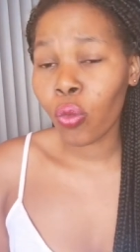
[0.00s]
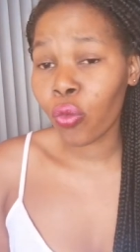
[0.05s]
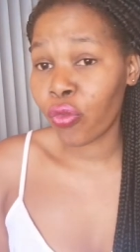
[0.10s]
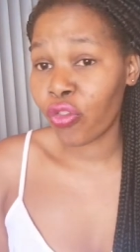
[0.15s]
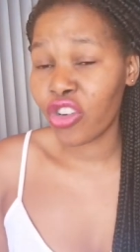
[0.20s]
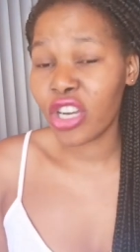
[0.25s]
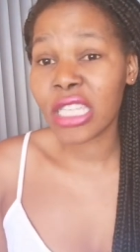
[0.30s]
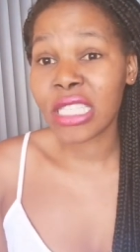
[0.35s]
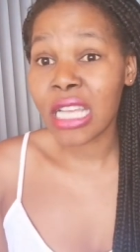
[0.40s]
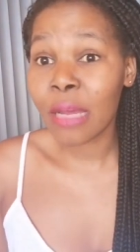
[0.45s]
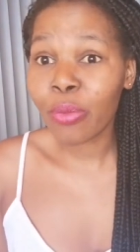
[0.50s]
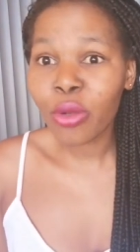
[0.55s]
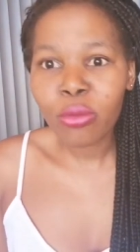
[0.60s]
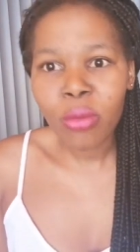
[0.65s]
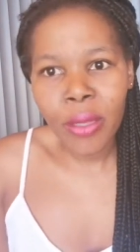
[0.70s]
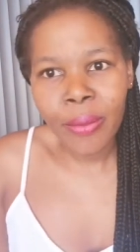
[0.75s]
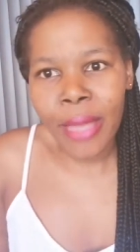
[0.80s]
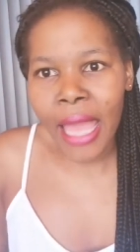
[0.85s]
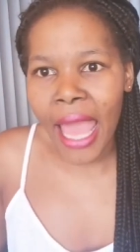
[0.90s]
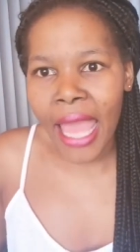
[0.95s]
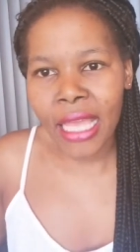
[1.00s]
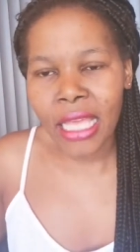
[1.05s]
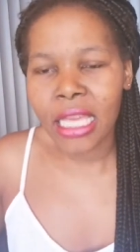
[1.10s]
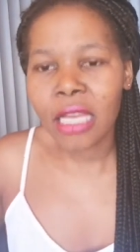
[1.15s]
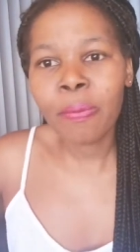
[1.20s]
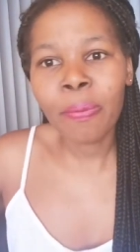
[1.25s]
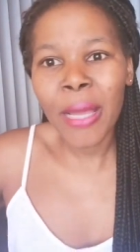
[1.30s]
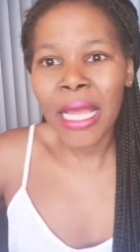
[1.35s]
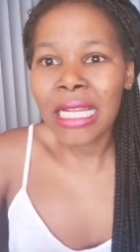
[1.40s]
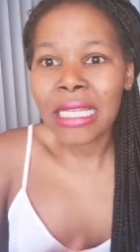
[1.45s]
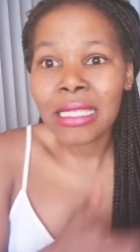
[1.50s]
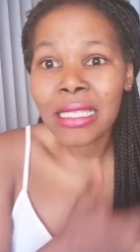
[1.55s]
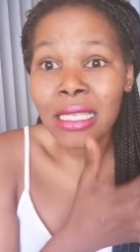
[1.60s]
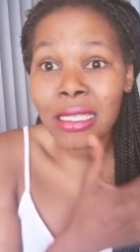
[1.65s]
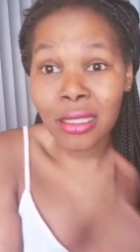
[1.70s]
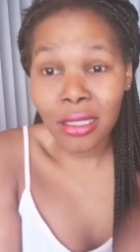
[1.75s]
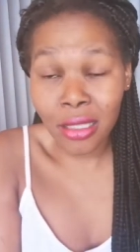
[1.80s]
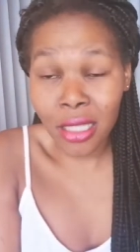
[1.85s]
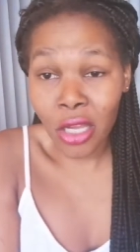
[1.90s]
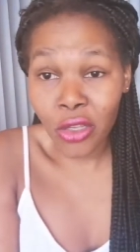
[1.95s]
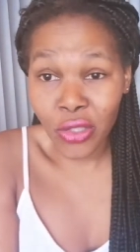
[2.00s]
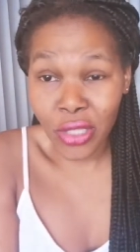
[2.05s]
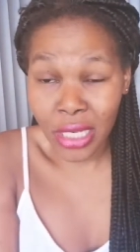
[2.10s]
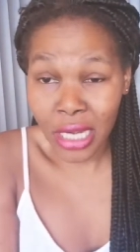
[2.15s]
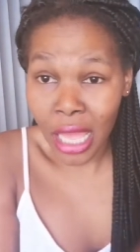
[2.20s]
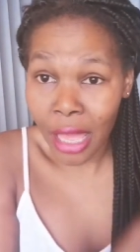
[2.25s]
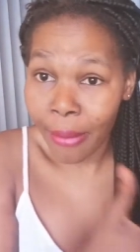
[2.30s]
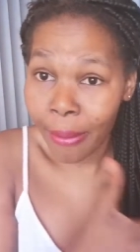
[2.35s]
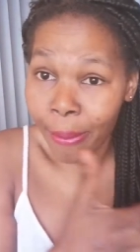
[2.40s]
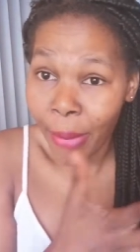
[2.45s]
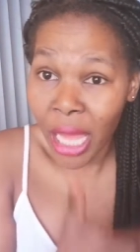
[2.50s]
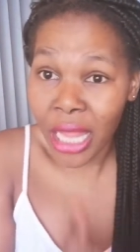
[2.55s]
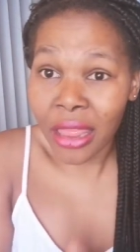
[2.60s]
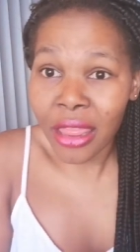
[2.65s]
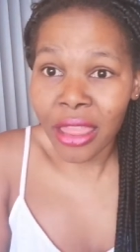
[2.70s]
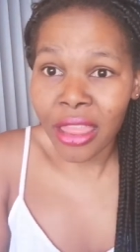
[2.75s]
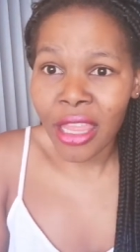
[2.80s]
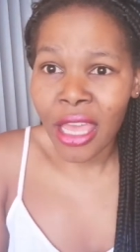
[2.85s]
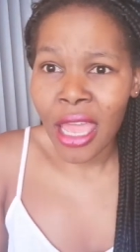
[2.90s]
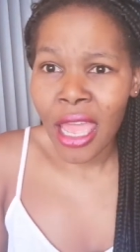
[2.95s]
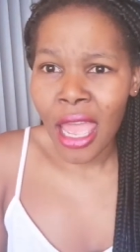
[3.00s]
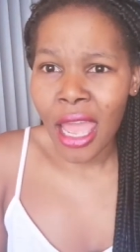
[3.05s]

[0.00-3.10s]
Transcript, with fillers: for an example, maybe I get paid 60,000 a month